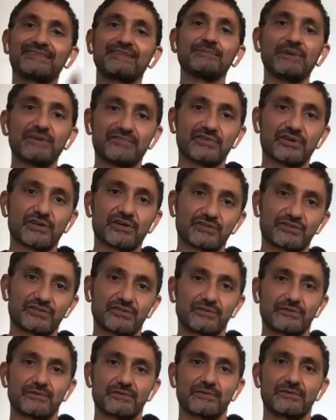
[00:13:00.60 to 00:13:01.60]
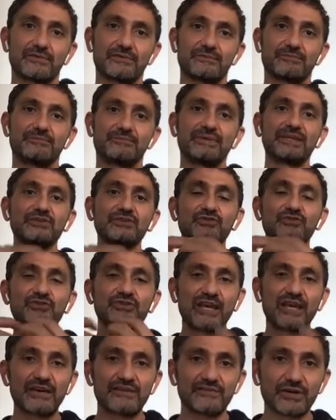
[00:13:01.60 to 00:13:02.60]
team effort, being
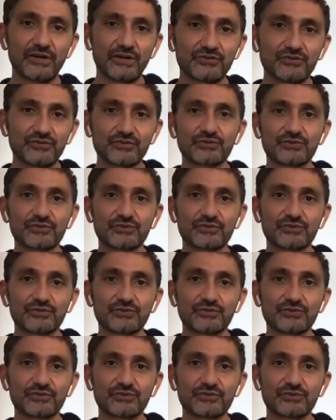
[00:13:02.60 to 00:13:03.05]
together